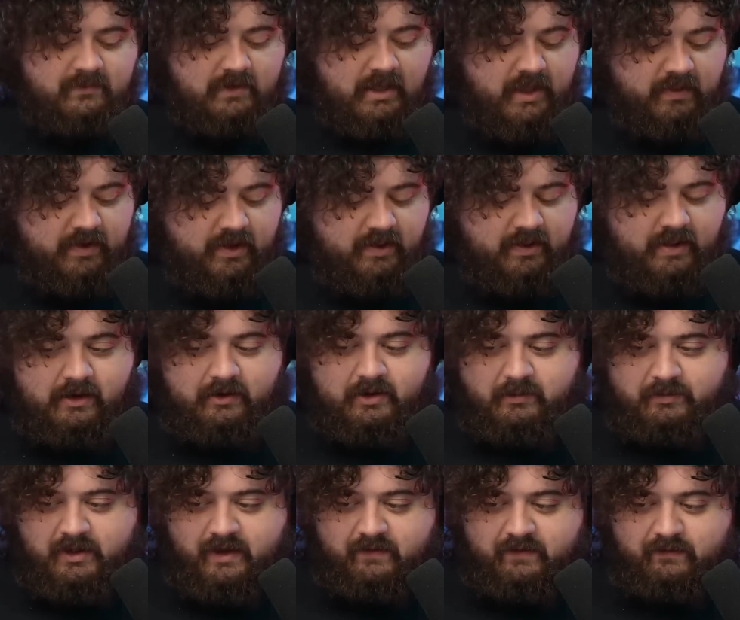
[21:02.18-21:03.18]
Yeah, they allowed
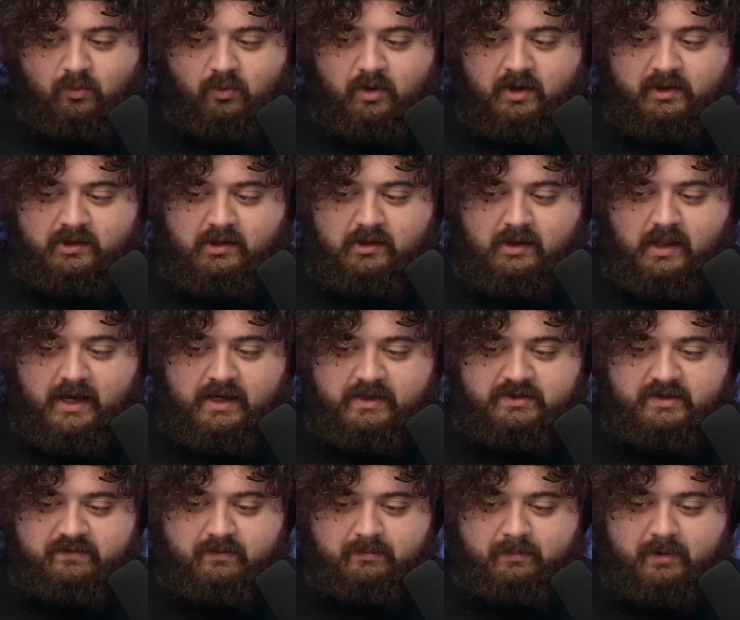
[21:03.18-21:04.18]
him to have one
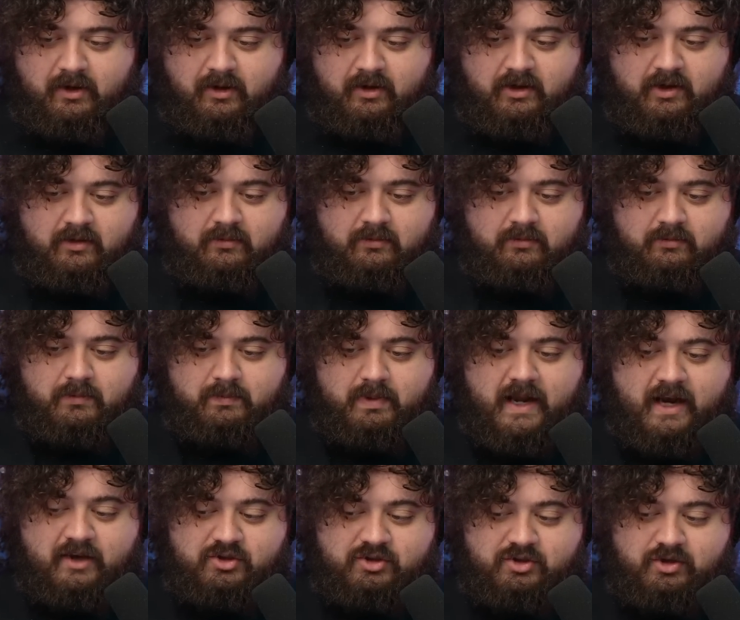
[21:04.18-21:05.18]
glass of American
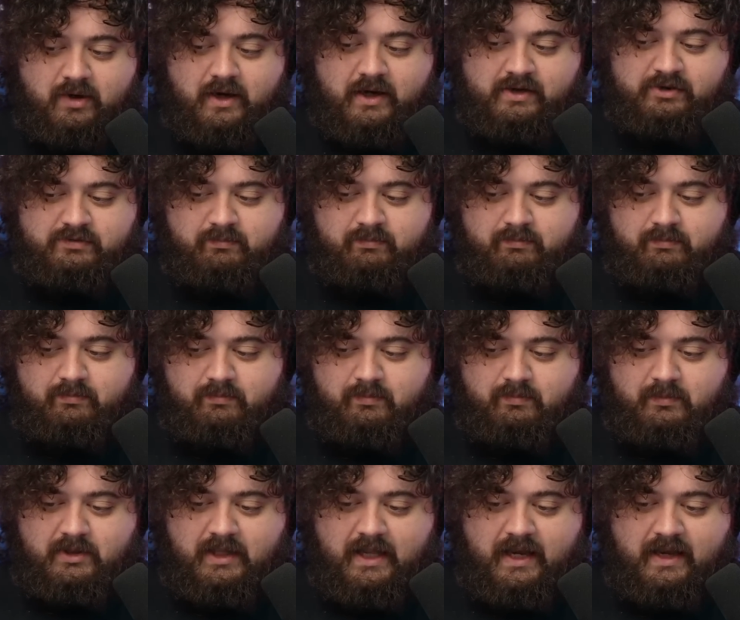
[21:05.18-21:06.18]
pasteurized
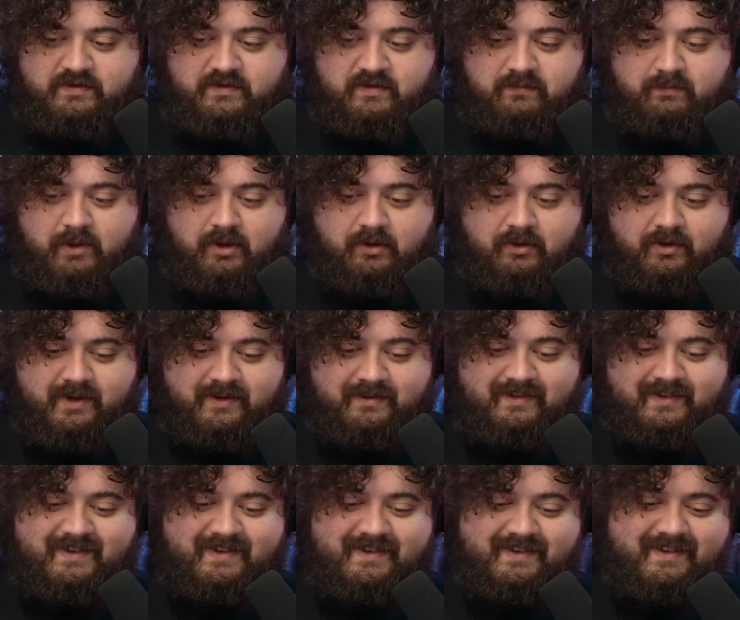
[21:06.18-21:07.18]
glass of milk.
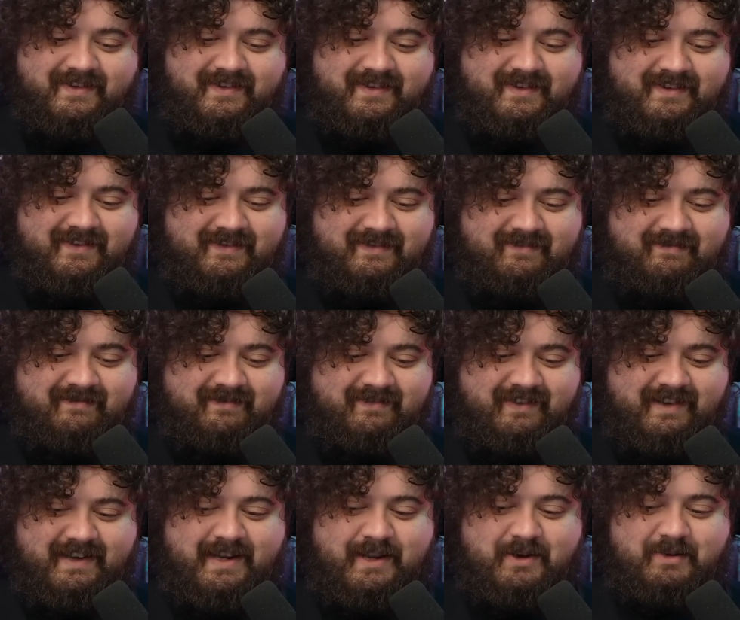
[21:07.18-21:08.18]

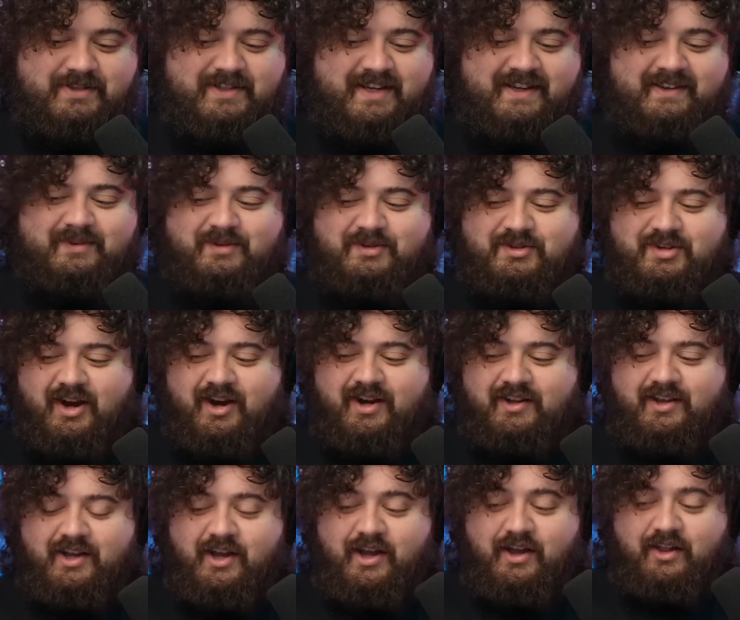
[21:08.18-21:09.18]
And he was like,
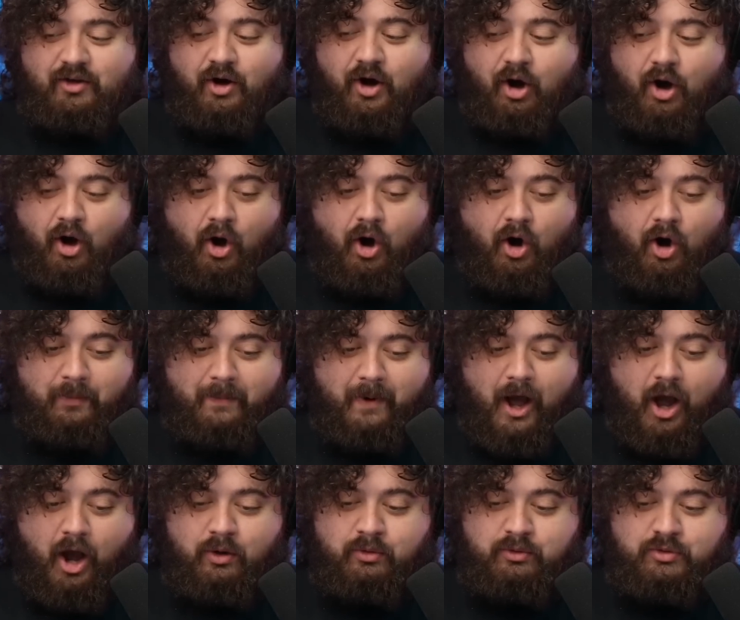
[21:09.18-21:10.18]
the
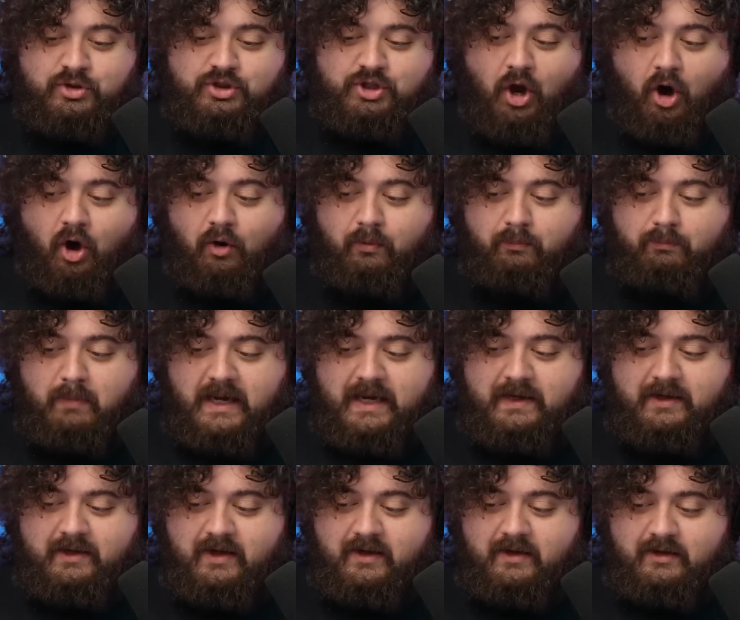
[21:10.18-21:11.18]
hormones got
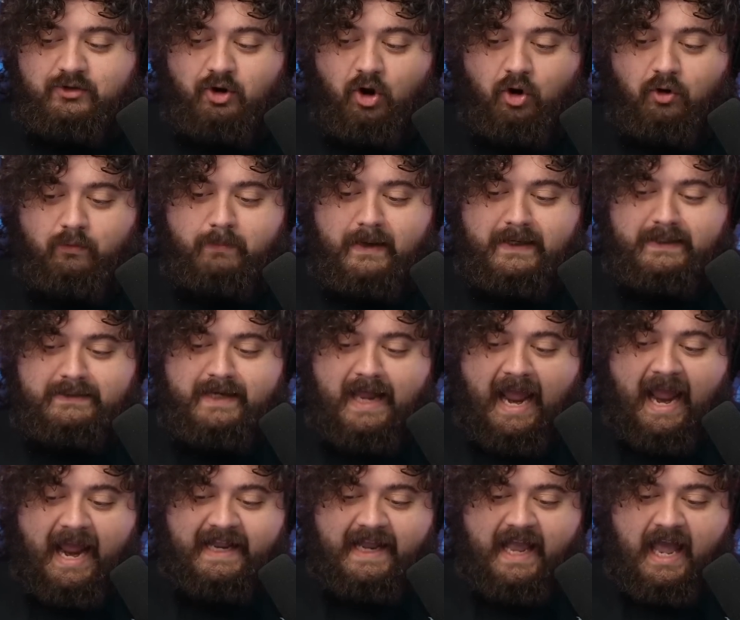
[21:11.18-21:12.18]
me
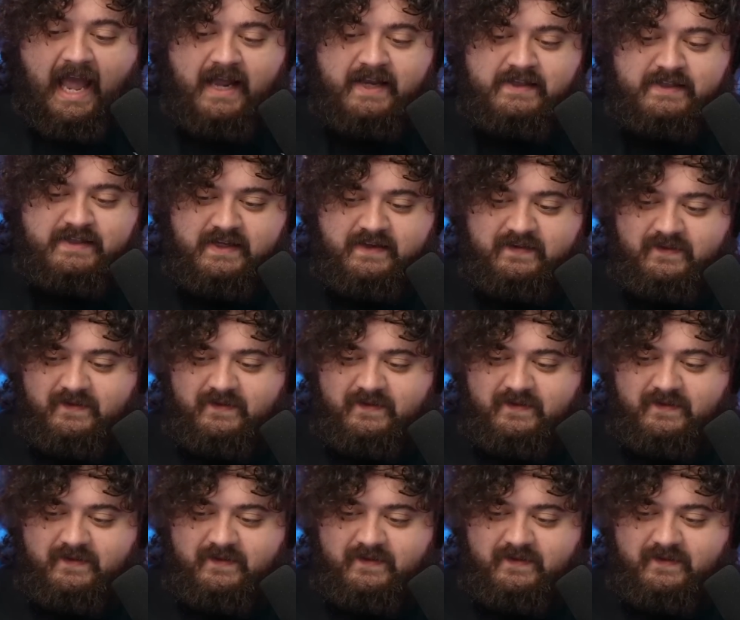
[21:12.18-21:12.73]
knackers.